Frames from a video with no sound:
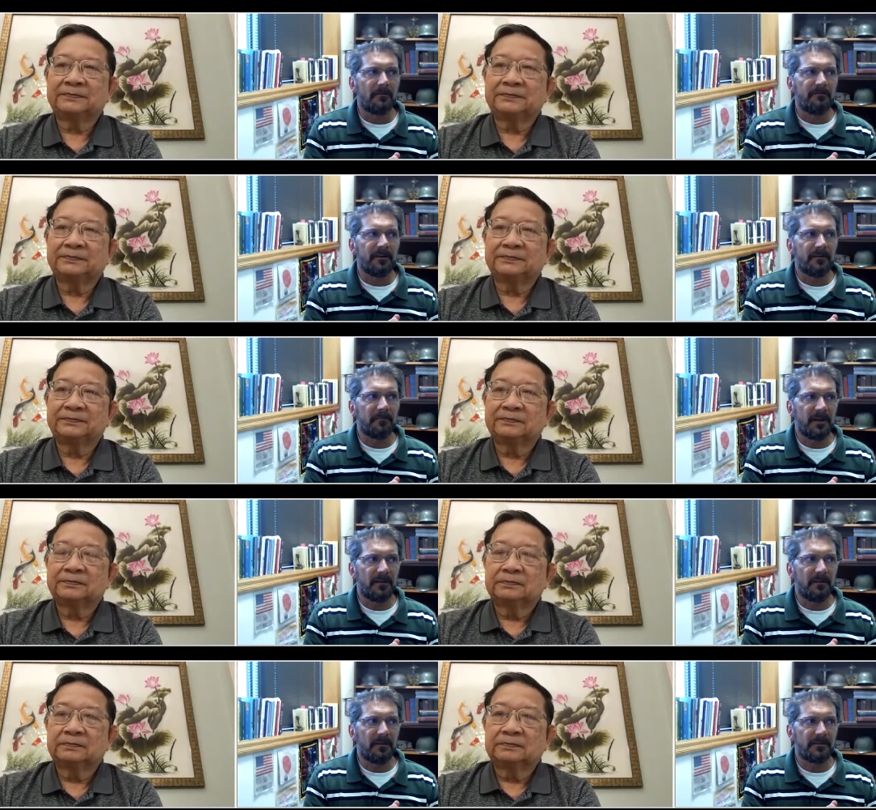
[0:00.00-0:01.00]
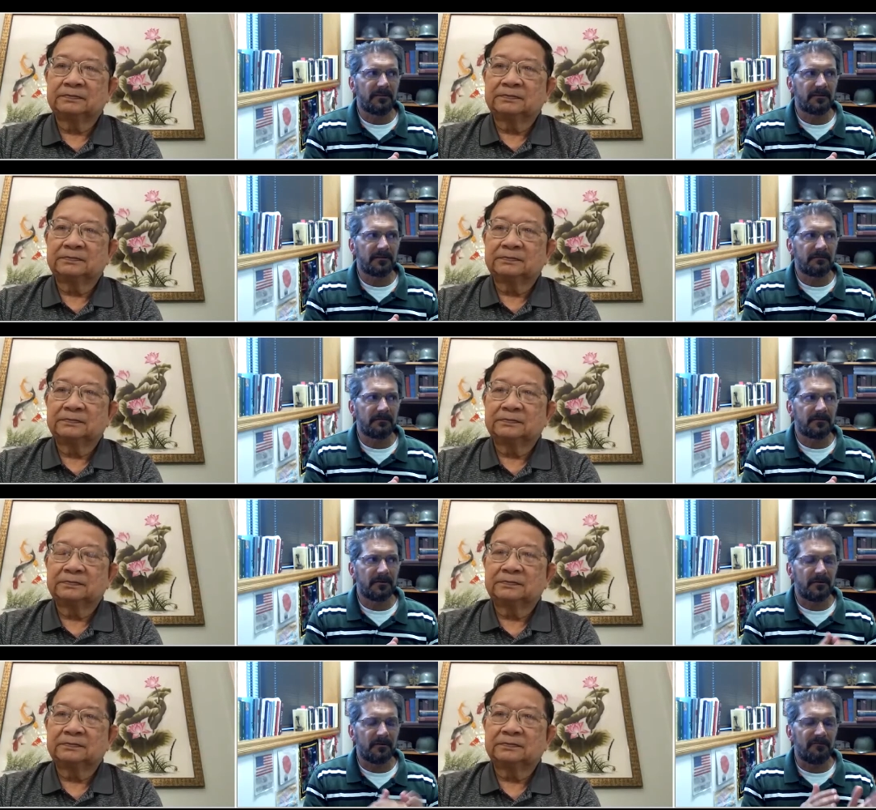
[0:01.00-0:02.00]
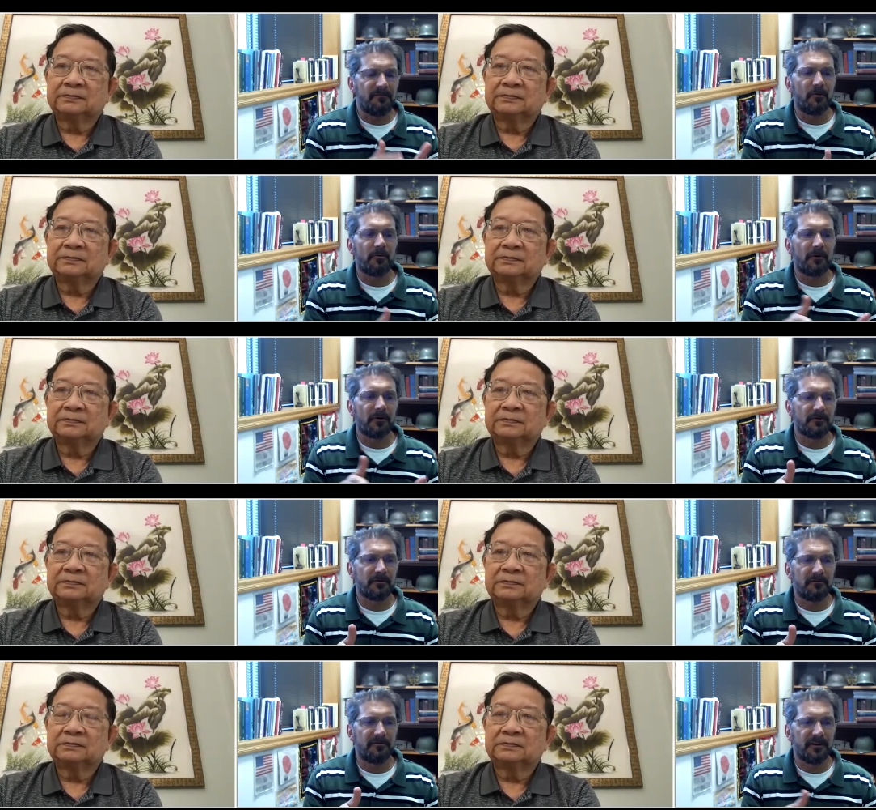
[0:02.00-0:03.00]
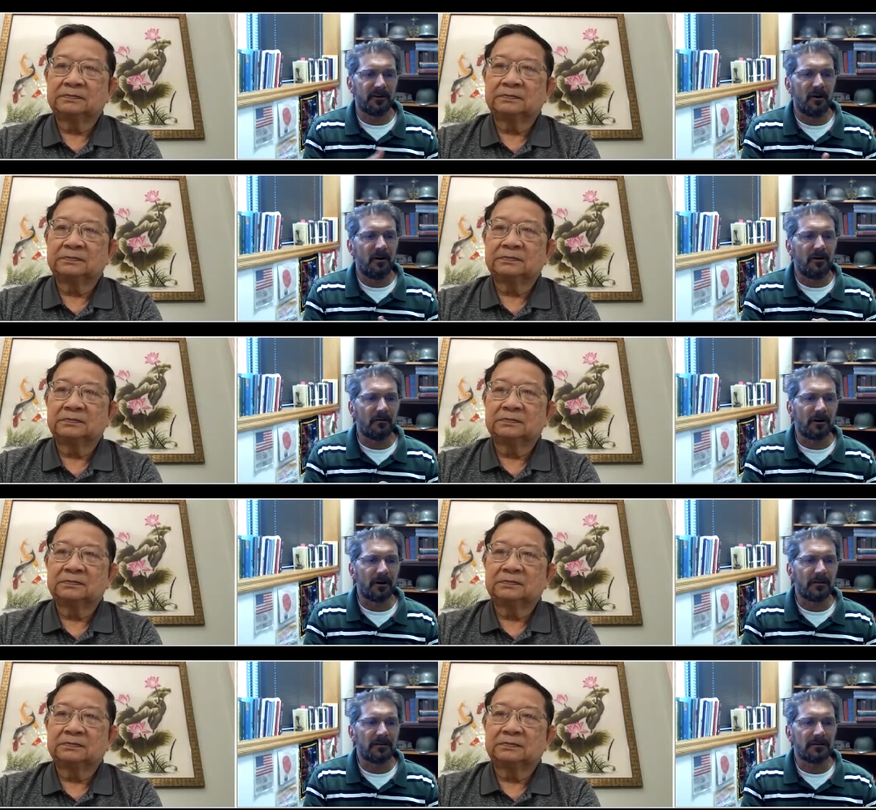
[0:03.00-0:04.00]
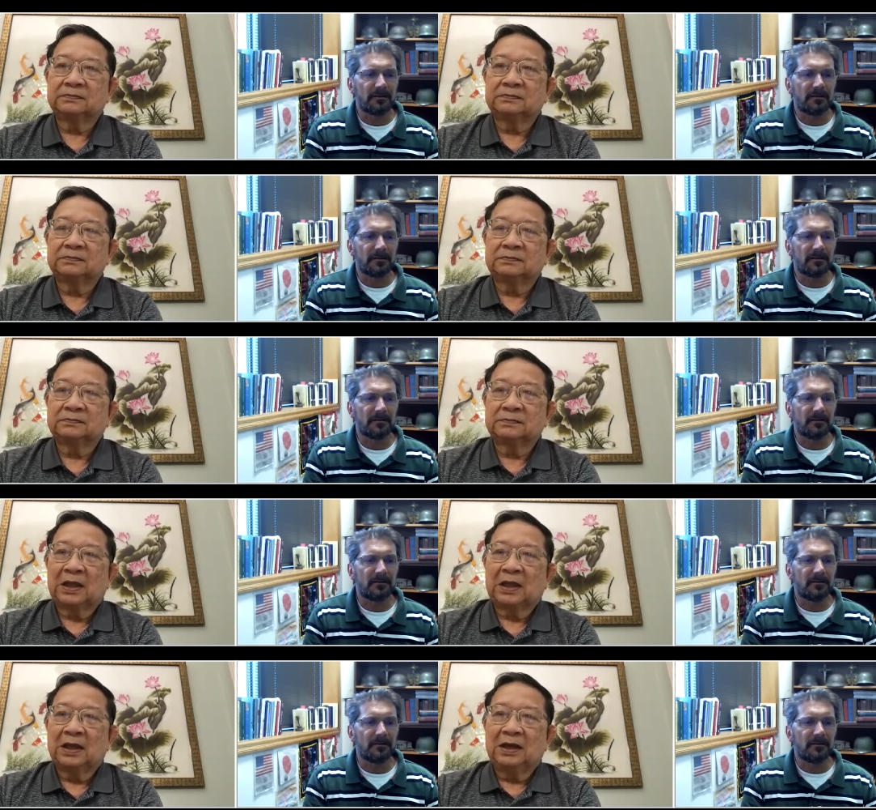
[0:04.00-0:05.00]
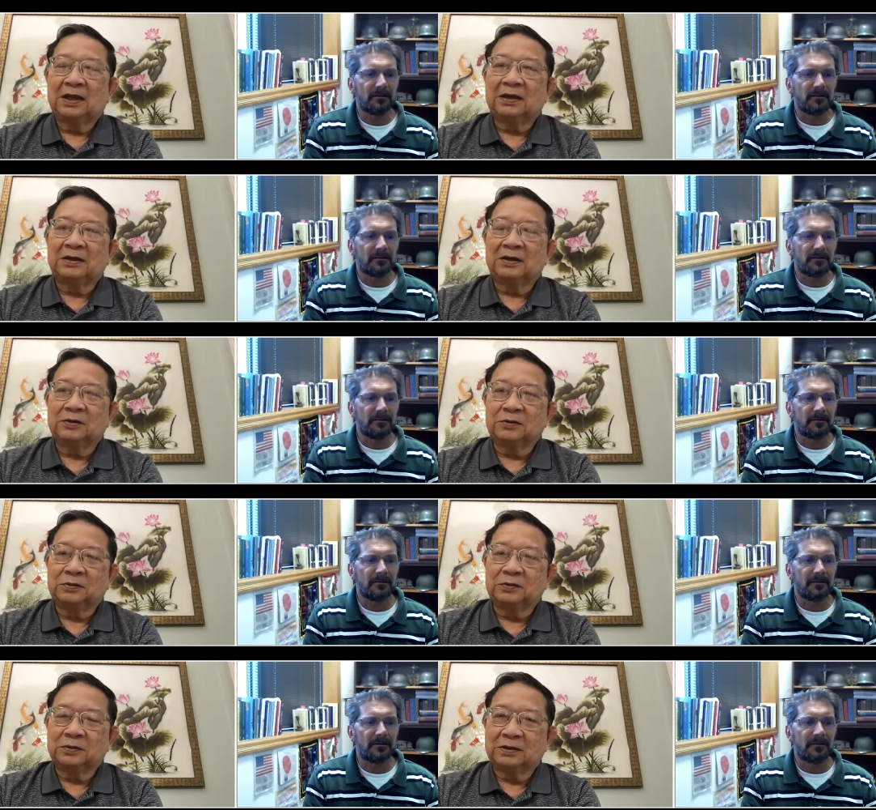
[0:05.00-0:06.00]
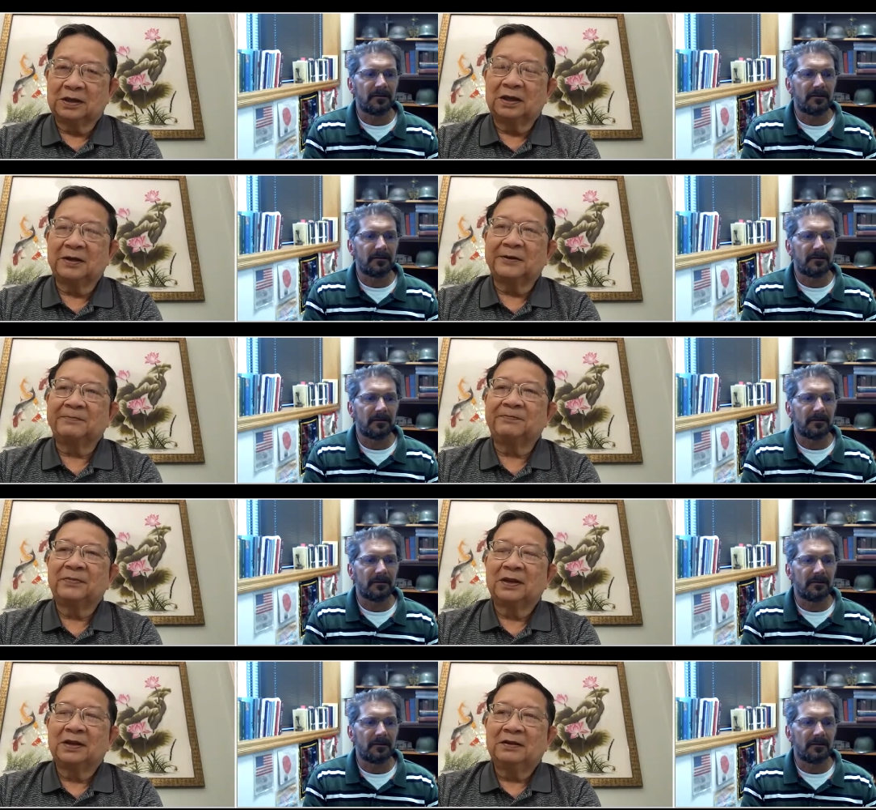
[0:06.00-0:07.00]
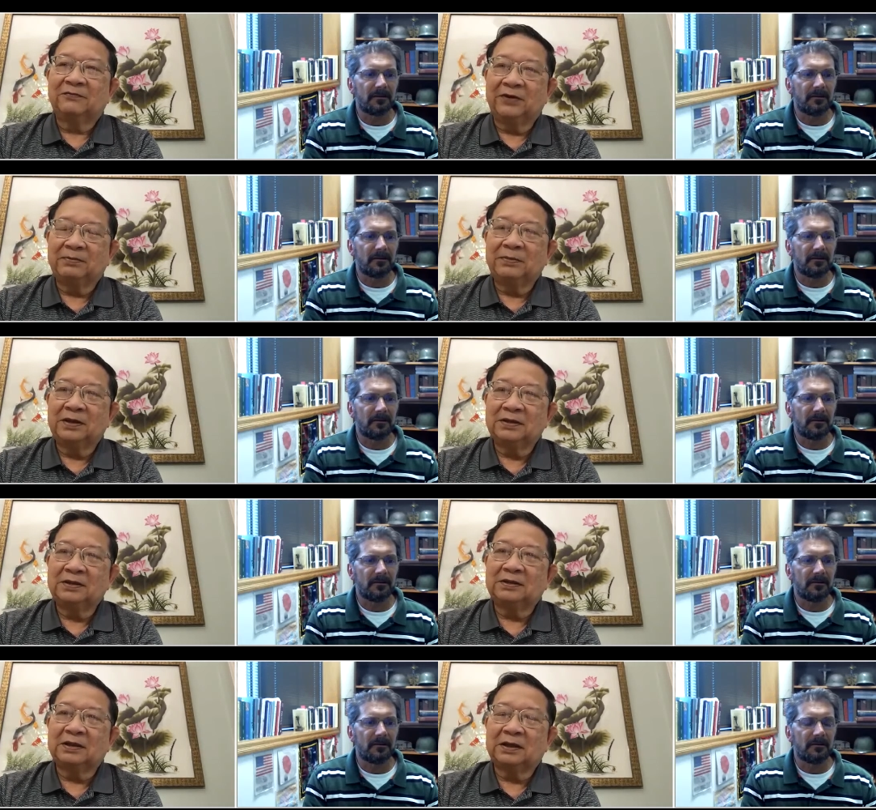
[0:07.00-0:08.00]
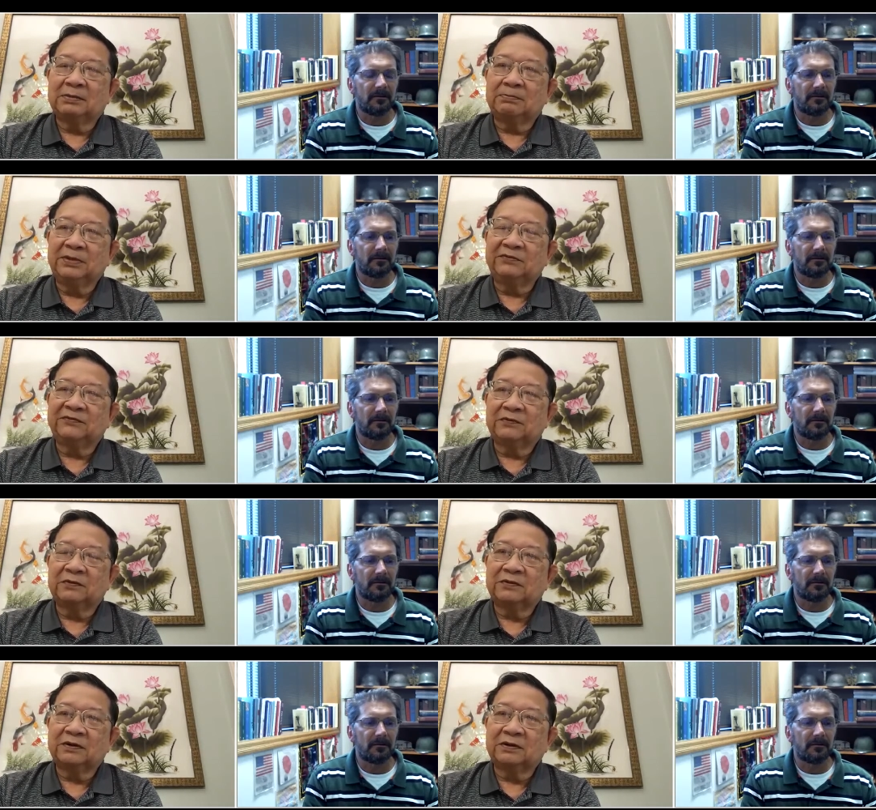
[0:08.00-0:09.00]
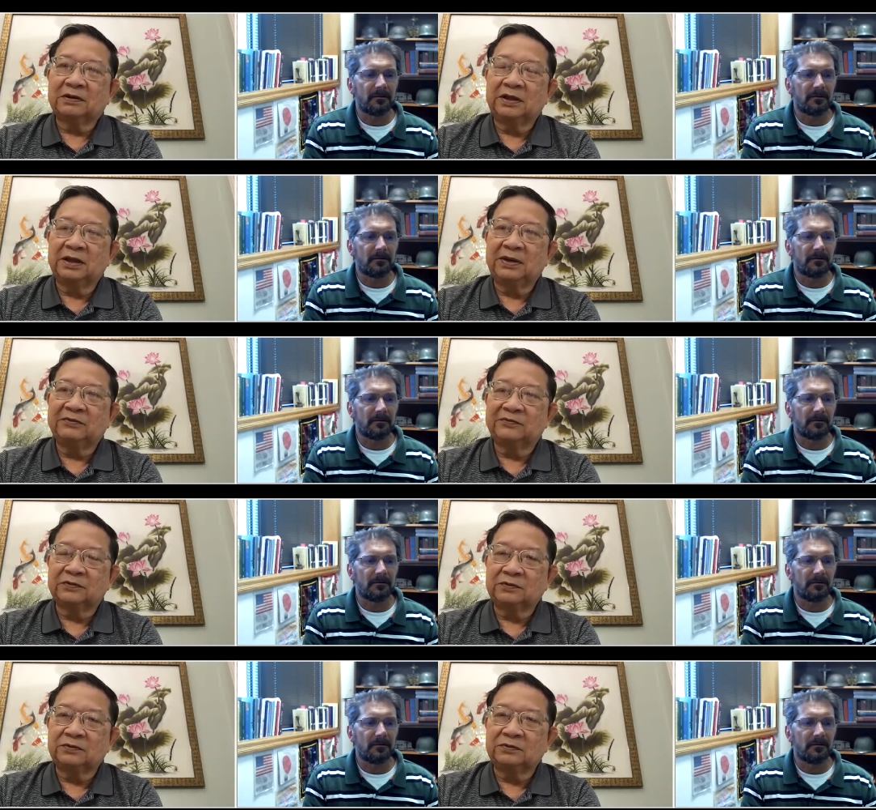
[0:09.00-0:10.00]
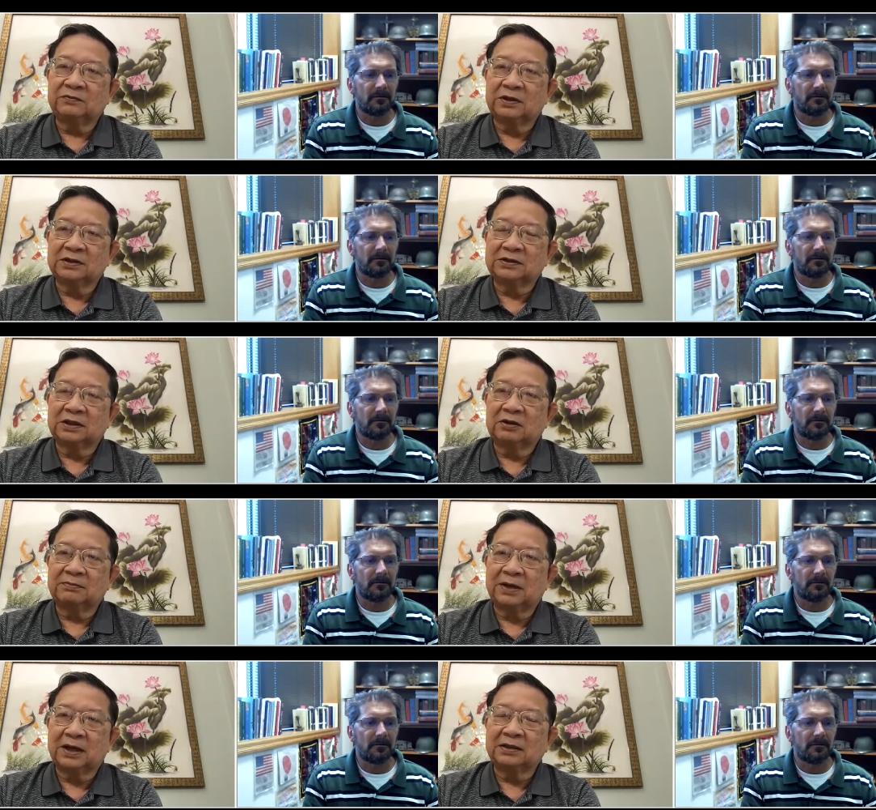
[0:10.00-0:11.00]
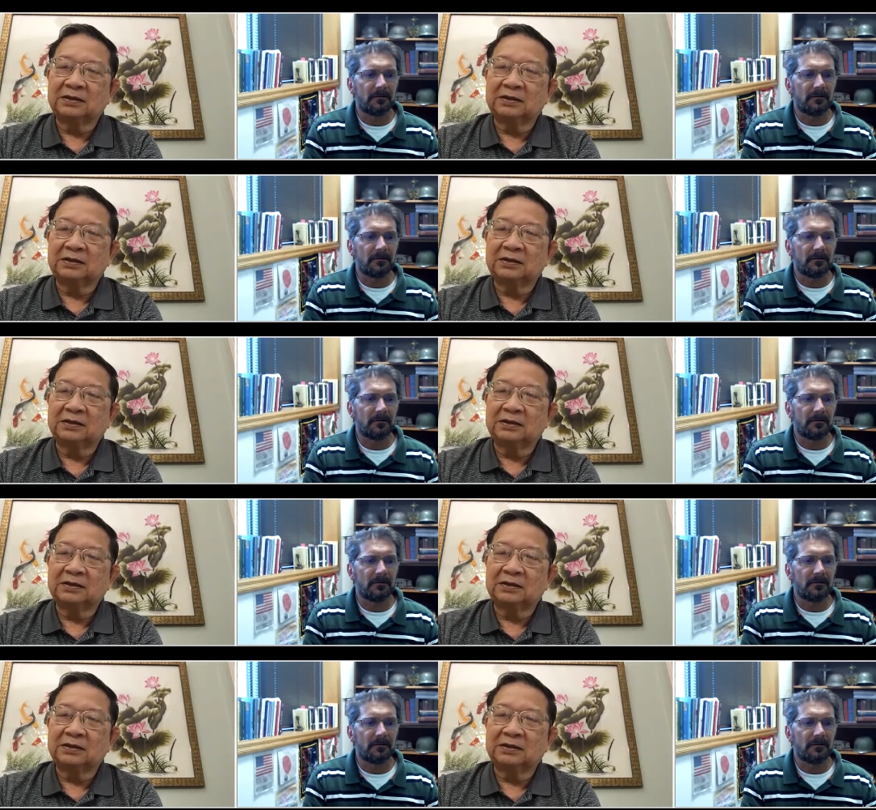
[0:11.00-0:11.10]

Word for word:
Speaker 1: the Viet Minh, that's the forerunner to the Viet Cong, right? Uh, no,
Speaker 2: um, Viet Minh uh, before uh, Dien Bien Phu was a combined